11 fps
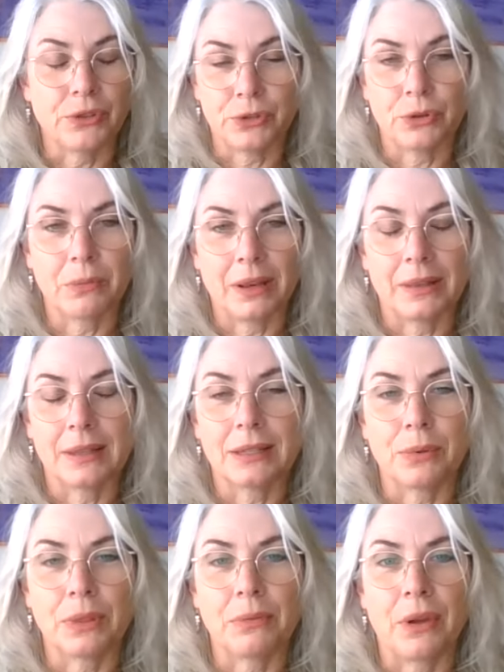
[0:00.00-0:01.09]
I was talking about
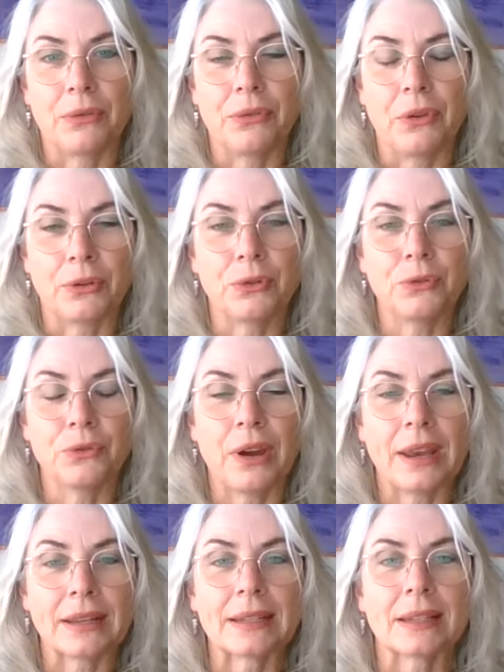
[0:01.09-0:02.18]
this with a good
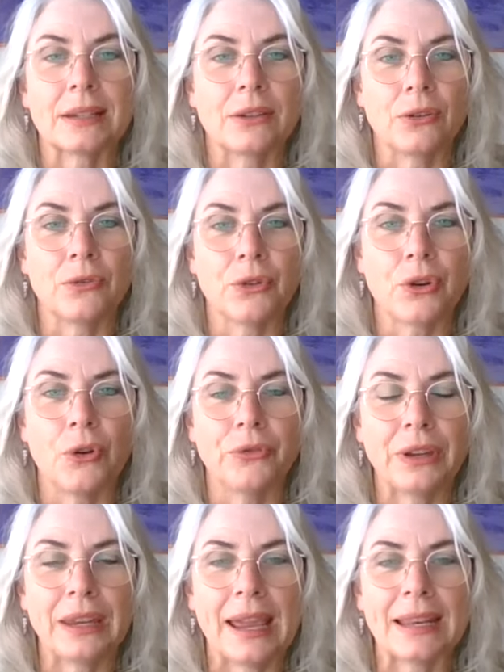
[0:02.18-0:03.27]
friend over a coffee,